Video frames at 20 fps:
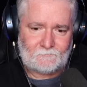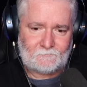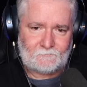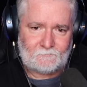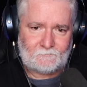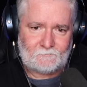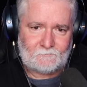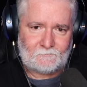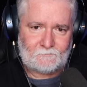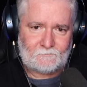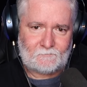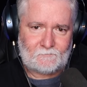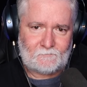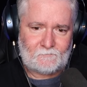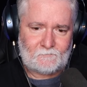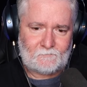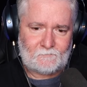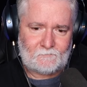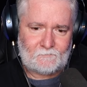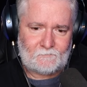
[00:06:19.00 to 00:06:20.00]

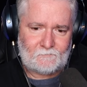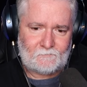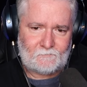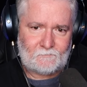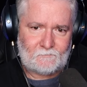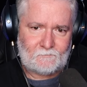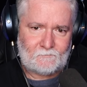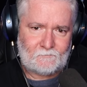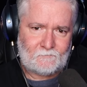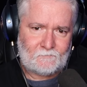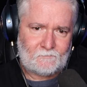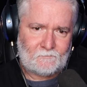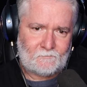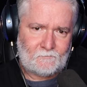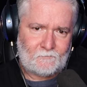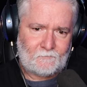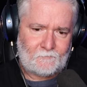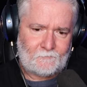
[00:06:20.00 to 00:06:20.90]
(no one is talking)